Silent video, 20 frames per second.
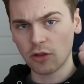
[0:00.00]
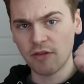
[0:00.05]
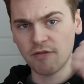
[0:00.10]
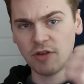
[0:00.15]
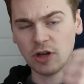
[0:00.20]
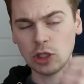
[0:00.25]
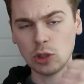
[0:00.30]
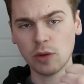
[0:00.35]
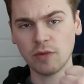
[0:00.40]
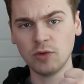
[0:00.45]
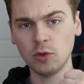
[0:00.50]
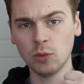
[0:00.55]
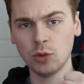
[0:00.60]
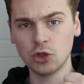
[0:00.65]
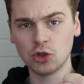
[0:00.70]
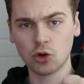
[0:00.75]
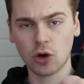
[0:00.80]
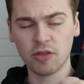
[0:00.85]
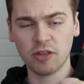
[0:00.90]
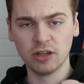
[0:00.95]
on the video if you
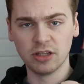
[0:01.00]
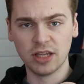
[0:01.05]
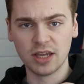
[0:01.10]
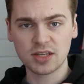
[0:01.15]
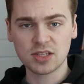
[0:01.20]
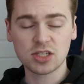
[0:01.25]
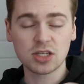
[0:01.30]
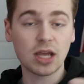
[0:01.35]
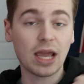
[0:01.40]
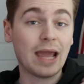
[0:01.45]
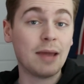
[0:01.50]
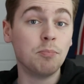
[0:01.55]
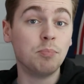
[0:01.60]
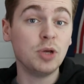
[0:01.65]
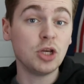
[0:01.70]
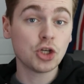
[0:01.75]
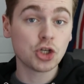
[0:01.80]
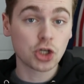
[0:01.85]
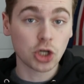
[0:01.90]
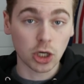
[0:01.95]
enjoy the list, and
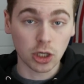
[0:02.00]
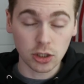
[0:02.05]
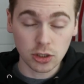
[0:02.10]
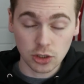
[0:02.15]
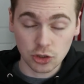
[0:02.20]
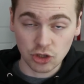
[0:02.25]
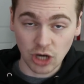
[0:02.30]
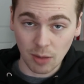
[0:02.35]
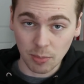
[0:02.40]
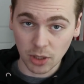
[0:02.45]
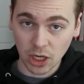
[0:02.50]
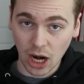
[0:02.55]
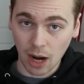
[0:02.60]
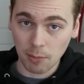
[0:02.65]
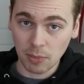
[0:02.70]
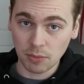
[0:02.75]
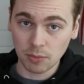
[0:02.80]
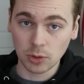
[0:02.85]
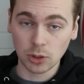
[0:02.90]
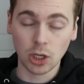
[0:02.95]
be sure to drop a
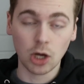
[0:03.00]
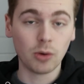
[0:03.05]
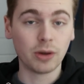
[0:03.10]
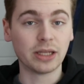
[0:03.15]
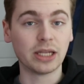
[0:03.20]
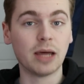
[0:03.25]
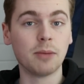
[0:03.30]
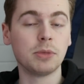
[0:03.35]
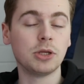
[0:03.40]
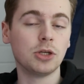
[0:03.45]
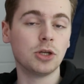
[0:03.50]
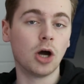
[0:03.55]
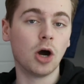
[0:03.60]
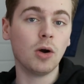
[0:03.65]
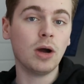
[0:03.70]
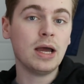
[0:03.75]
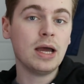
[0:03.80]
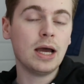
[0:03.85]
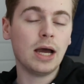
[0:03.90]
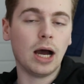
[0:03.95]
comment below and let me
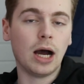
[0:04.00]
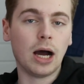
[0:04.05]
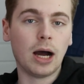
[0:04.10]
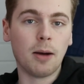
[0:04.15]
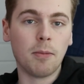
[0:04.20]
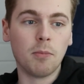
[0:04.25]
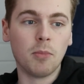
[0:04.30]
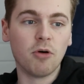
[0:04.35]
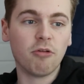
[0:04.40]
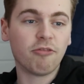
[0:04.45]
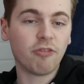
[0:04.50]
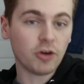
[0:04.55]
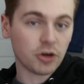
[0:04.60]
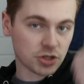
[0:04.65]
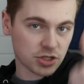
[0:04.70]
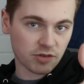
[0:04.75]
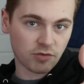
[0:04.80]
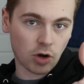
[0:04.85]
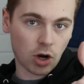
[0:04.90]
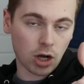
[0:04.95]
know,
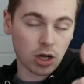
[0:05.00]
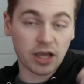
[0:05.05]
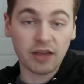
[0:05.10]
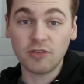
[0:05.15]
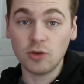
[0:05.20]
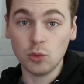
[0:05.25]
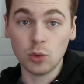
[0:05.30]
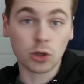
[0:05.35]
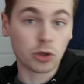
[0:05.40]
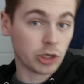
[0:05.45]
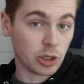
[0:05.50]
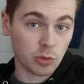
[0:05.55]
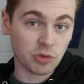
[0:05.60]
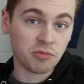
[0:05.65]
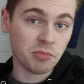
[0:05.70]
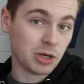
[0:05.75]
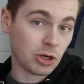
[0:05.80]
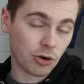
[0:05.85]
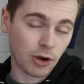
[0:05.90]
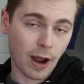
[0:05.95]
first of all, if you agree
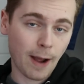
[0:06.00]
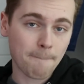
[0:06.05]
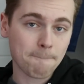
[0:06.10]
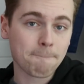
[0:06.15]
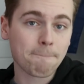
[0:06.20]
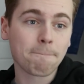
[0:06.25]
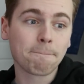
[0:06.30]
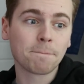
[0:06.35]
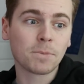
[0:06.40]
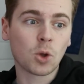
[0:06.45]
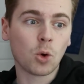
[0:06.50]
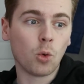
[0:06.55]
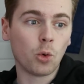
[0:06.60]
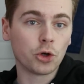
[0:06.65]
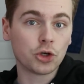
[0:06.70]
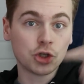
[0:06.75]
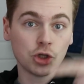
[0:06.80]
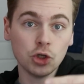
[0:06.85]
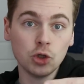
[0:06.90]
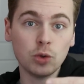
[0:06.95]
with me or not,
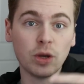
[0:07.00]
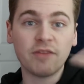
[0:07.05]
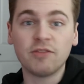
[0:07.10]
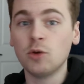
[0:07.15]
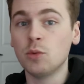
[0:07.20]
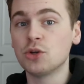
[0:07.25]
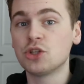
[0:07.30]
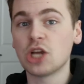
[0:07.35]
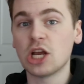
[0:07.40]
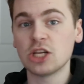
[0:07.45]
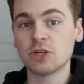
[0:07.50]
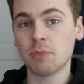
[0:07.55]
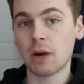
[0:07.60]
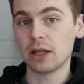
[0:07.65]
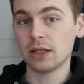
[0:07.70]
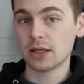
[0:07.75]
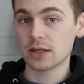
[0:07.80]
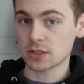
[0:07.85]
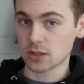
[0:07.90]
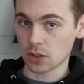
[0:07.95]
or two, if you would change
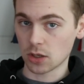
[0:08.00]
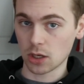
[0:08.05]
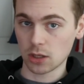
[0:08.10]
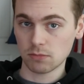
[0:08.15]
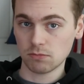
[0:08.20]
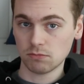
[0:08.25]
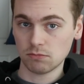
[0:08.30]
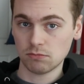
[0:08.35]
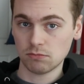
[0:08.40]
my list at all.